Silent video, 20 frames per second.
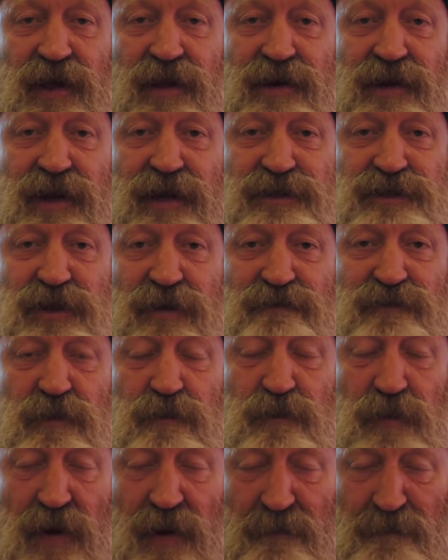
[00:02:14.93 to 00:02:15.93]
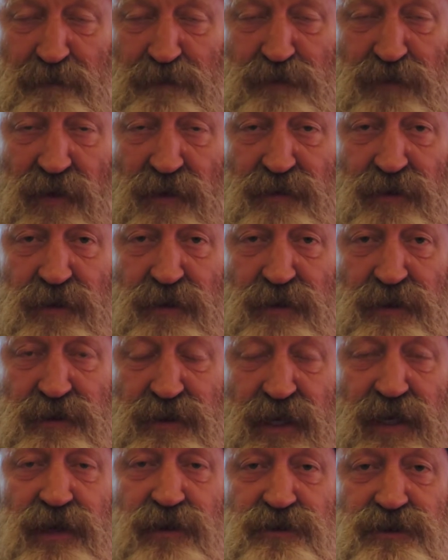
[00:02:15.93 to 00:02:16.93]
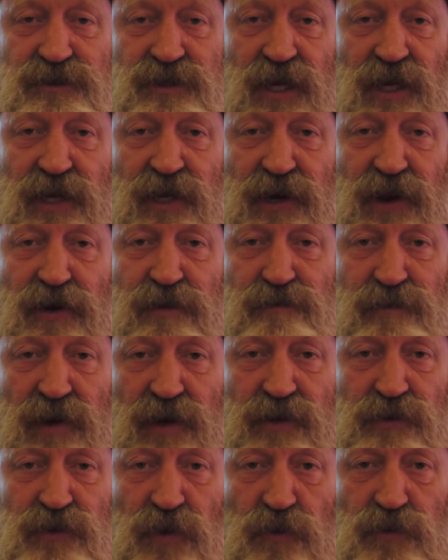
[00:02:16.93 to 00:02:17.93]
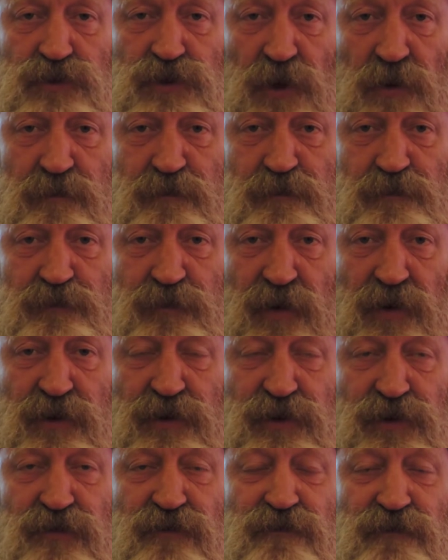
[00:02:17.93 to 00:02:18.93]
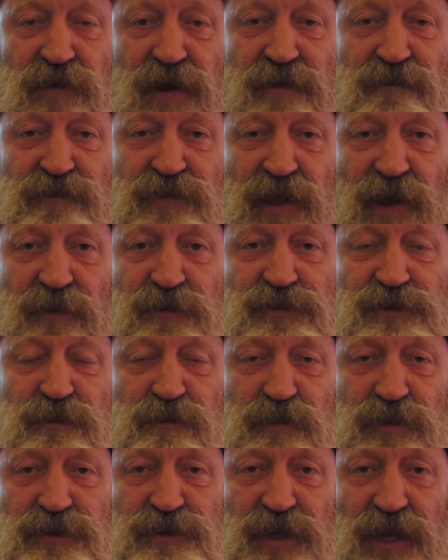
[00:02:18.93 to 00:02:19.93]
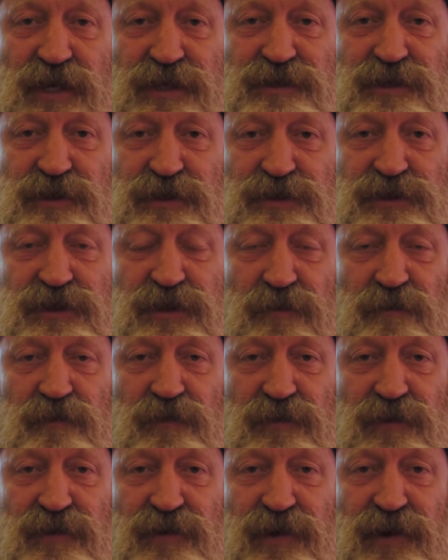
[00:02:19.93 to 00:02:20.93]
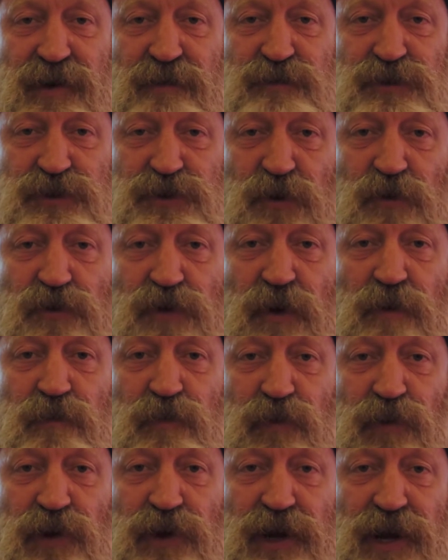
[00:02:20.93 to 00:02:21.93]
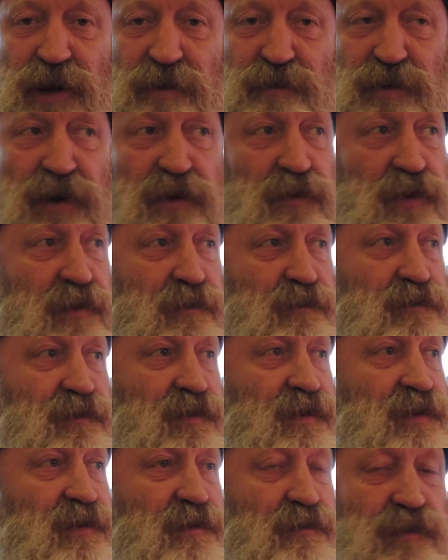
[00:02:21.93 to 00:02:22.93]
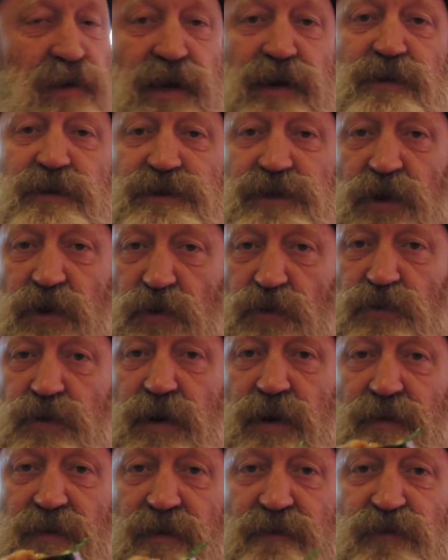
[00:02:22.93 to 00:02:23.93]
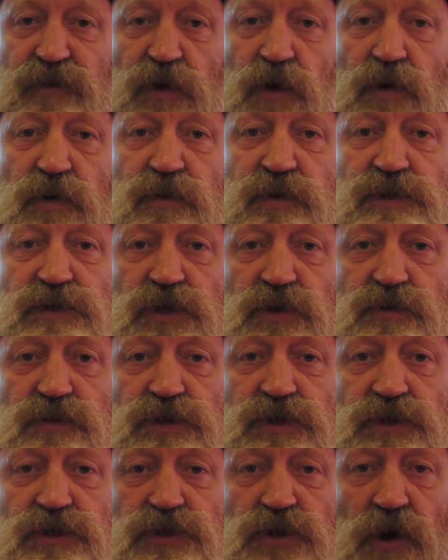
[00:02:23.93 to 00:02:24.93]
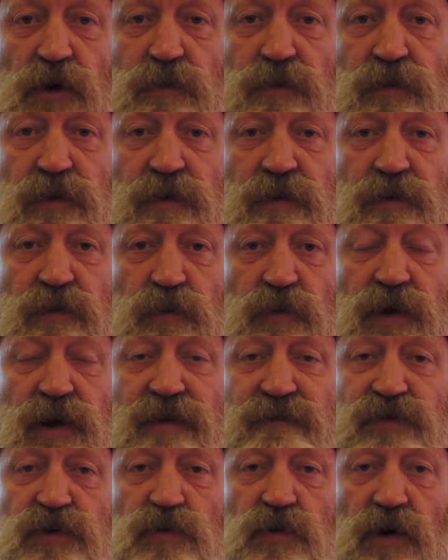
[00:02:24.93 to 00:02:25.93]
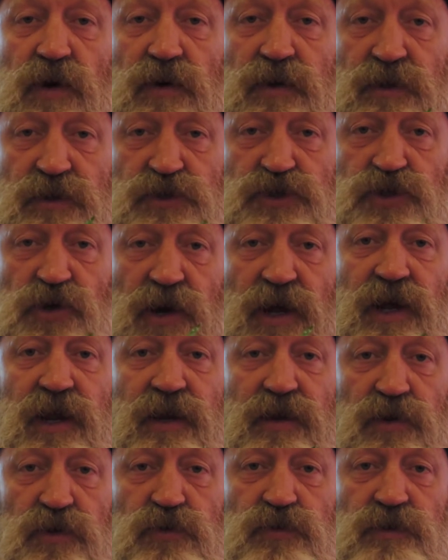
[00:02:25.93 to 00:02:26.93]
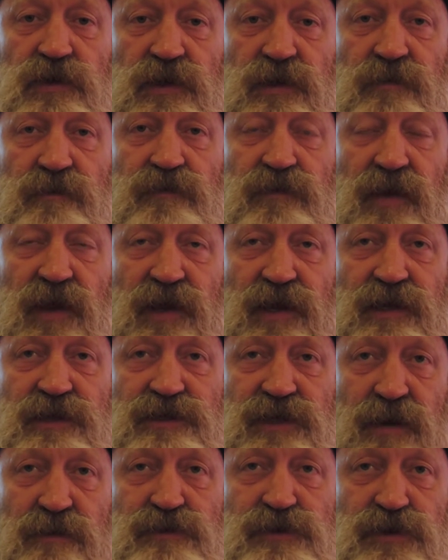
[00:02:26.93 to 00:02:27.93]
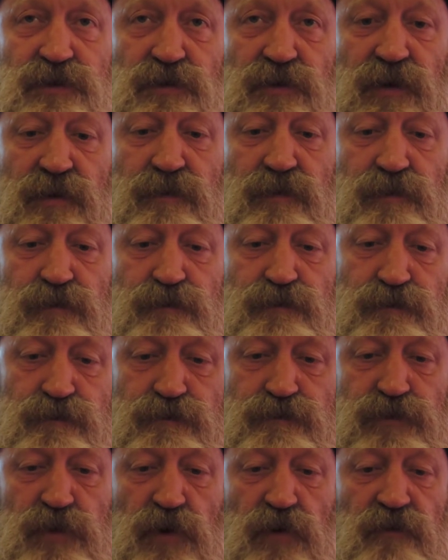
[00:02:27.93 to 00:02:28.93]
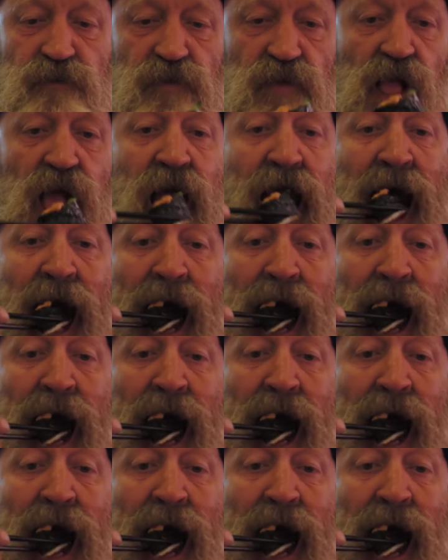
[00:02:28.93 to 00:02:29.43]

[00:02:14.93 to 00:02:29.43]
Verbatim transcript: and I had to have the, the needles taken out by a doctor and it cost 5,000 pesetas and I'm still complaining about it but anyway so uni if you go to a sushi shop wherever you are try uni it is absolutely beautiful